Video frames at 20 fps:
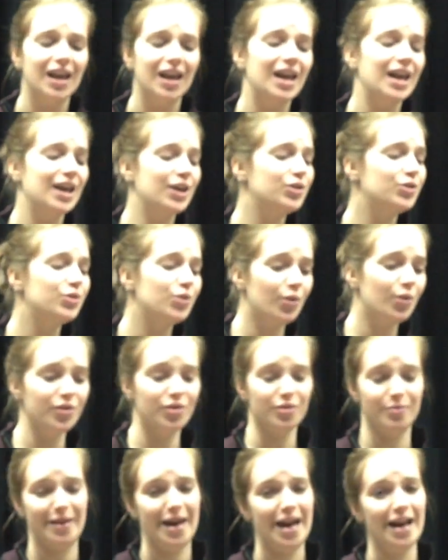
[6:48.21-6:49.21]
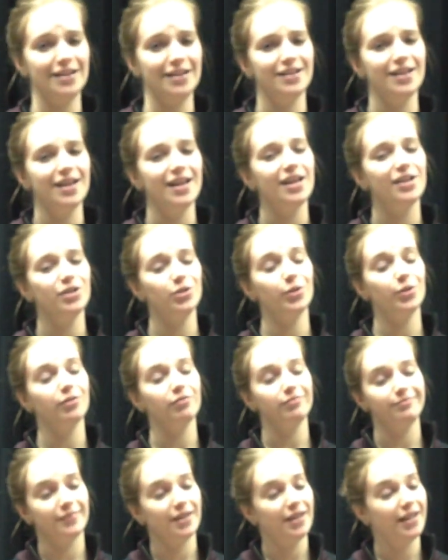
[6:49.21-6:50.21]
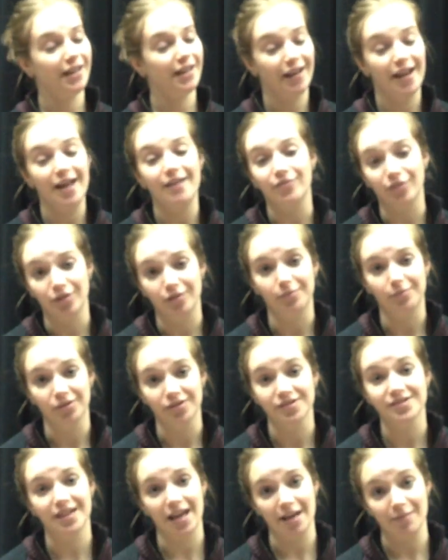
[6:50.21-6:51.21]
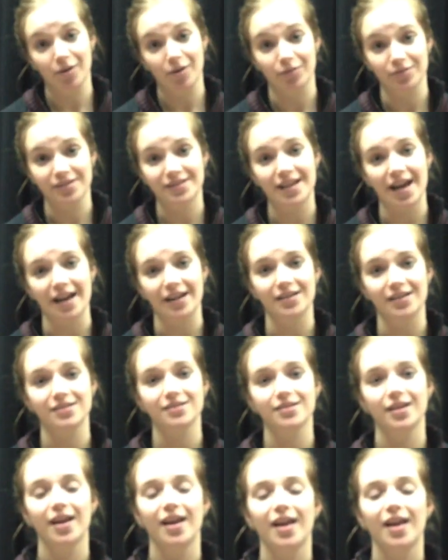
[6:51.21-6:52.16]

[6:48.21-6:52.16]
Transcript: Ignore the bad in your inevitable scapegoat status.